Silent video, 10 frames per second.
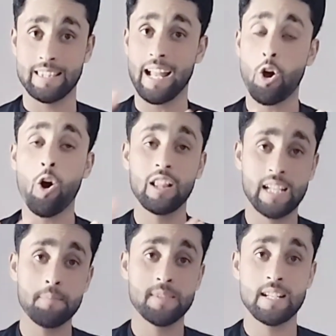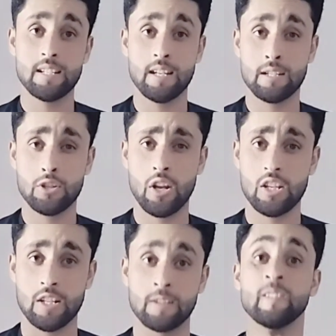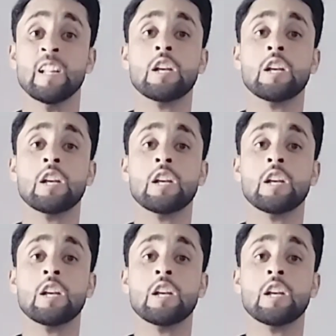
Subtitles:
That all comes in intonation.